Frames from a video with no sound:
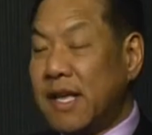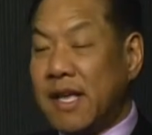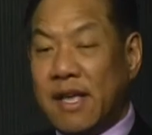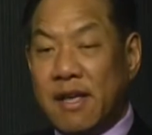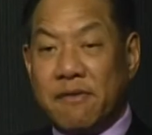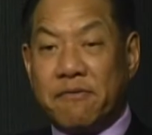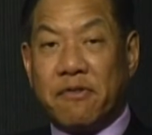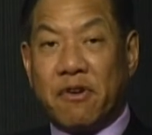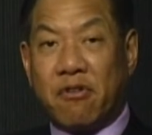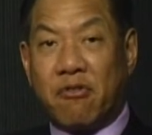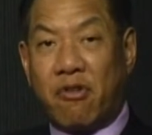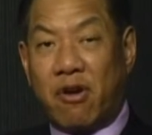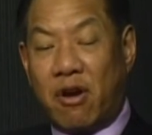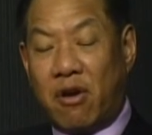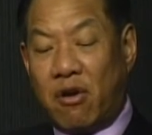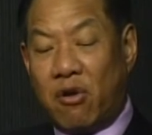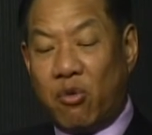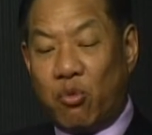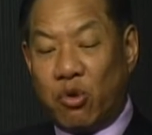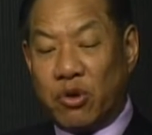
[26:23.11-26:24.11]
if a
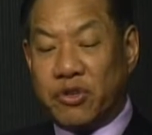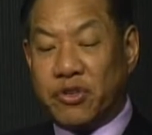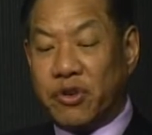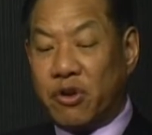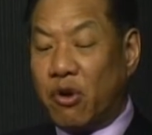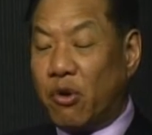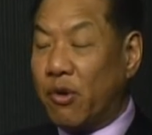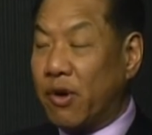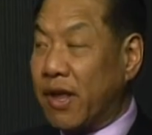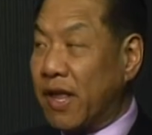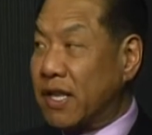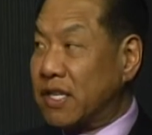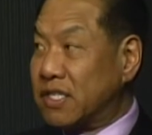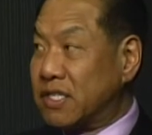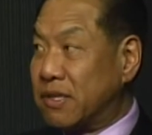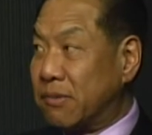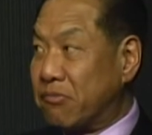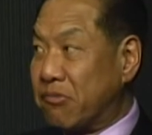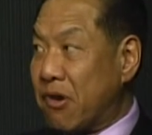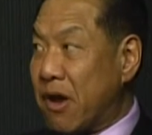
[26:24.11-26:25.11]
creditor were to go
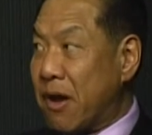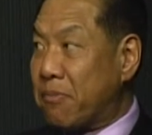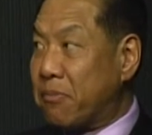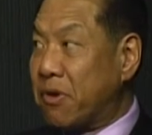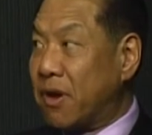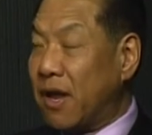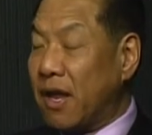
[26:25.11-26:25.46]
against the property.